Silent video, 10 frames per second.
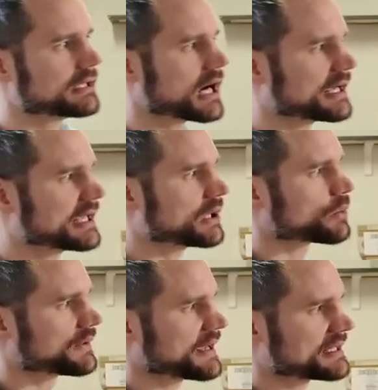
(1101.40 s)
I get it,
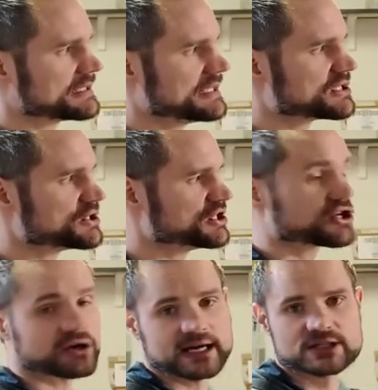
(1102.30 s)
we're in like a TCG
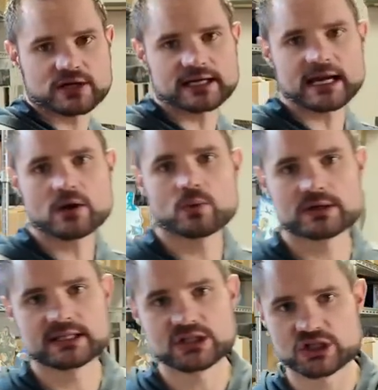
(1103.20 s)
craze right now,
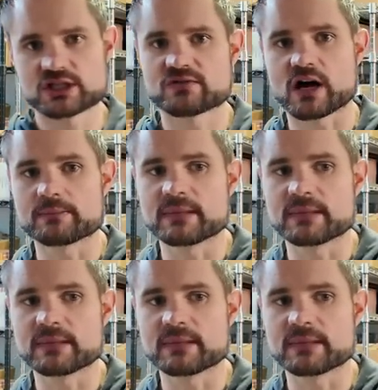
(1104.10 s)
where TCGs have gone